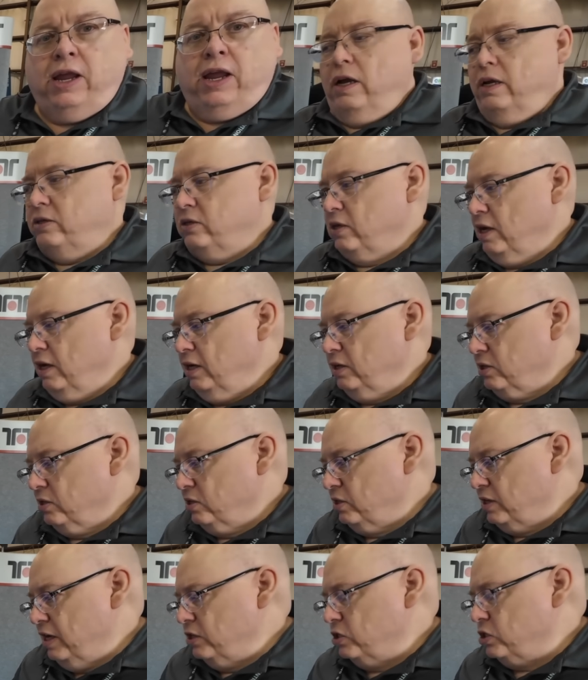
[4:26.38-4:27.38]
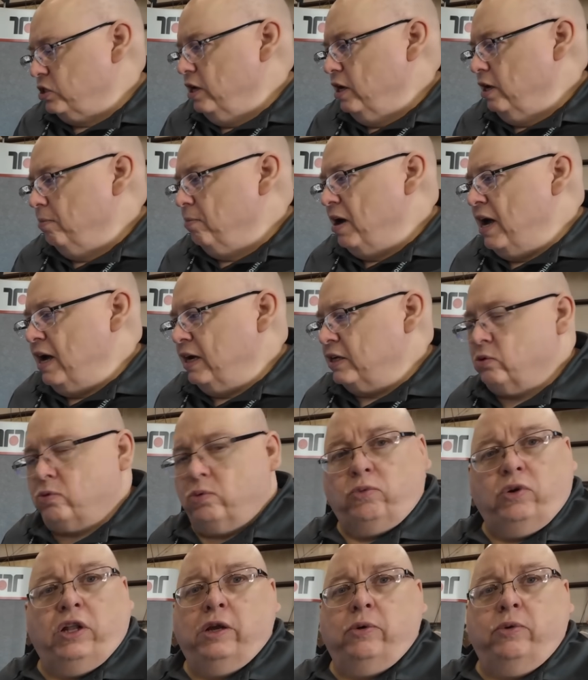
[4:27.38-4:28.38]
It's a station in a box,
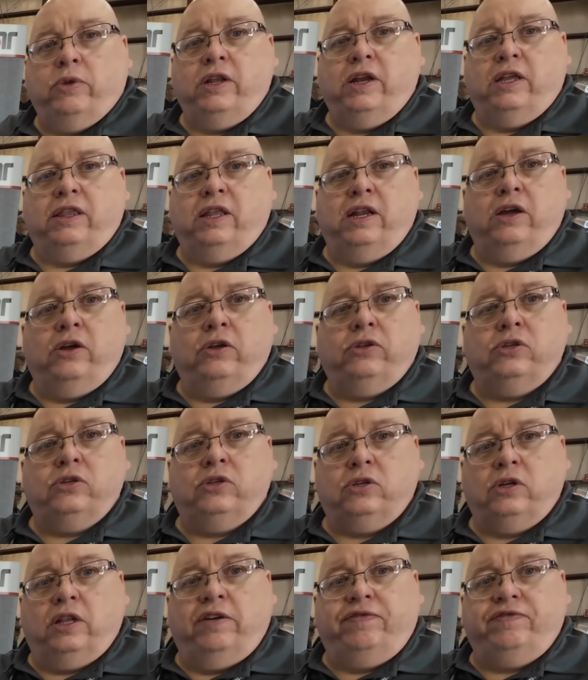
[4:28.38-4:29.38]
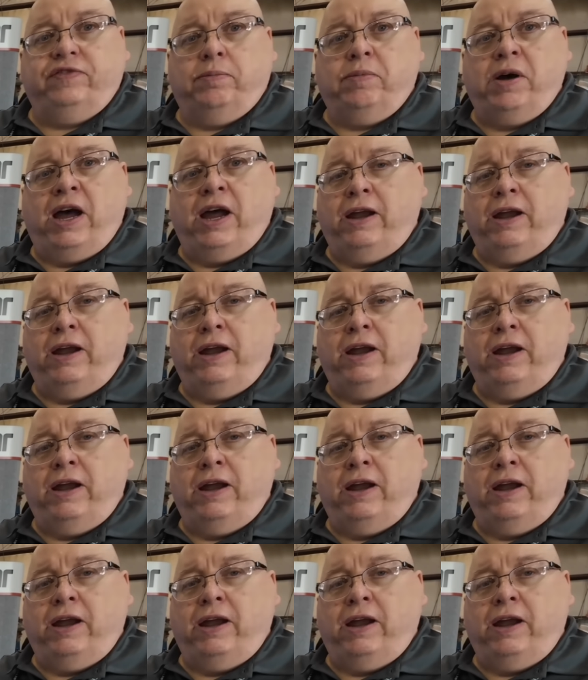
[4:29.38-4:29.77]
really, with nothing else left to buy.